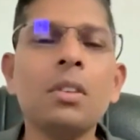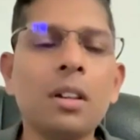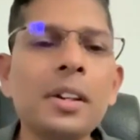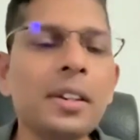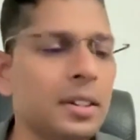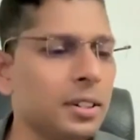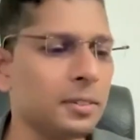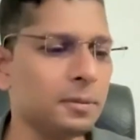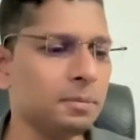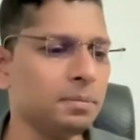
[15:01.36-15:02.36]
create.
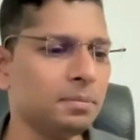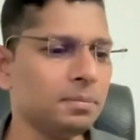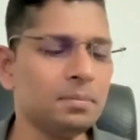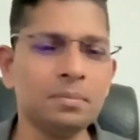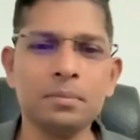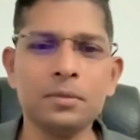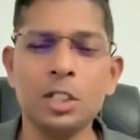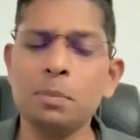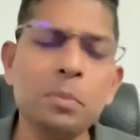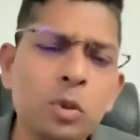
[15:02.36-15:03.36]

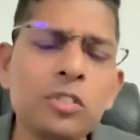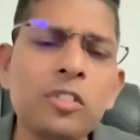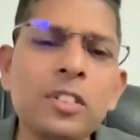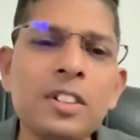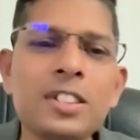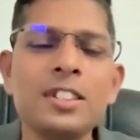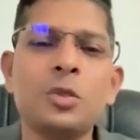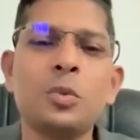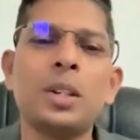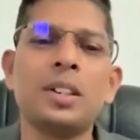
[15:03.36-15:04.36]
Such beautiful
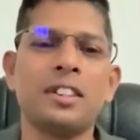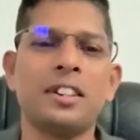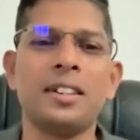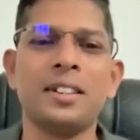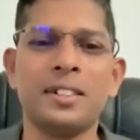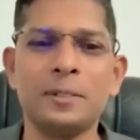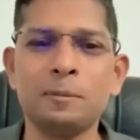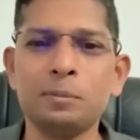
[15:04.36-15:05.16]
results we can create.